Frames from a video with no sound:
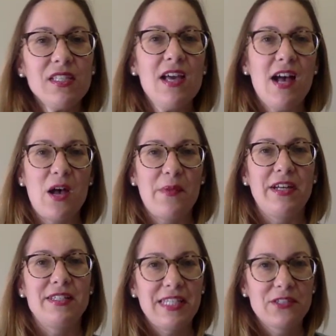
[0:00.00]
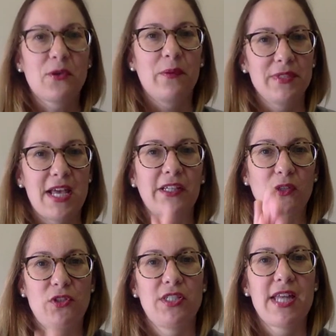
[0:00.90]
Um, and a z-score will tell you
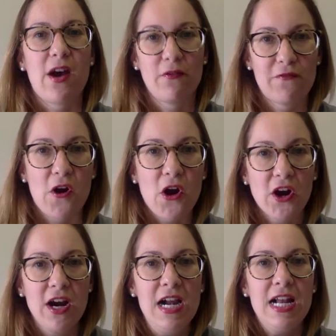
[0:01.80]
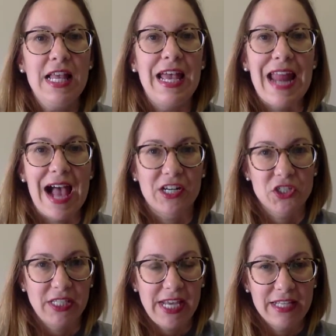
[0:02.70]
just how far it
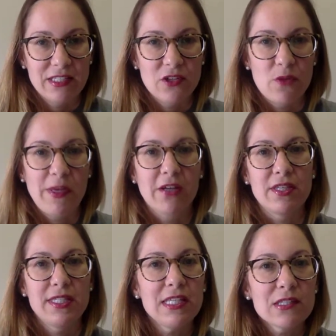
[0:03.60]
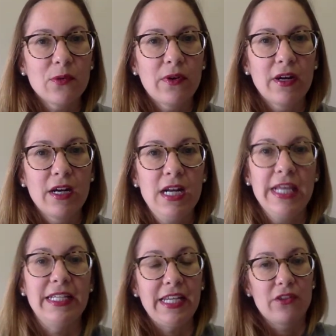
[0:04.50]
actually is. So the bigger the z-score
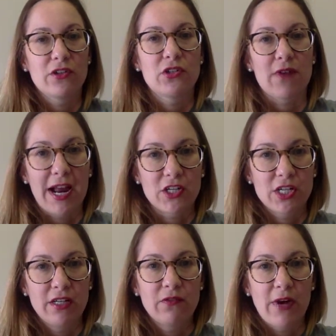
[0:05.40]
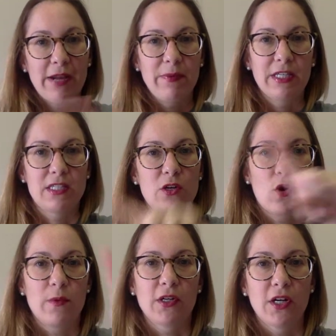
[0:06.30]
in either direction, right, because the
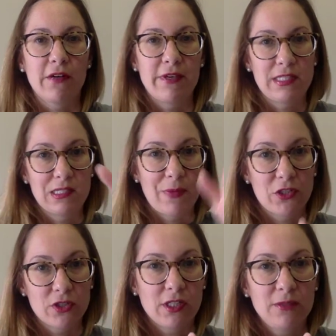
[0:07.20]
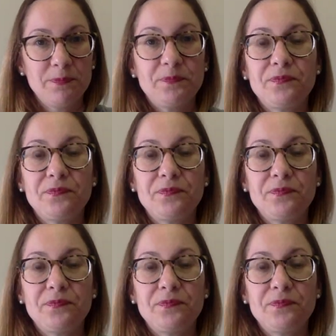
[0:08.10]
normal curve is symmetrical,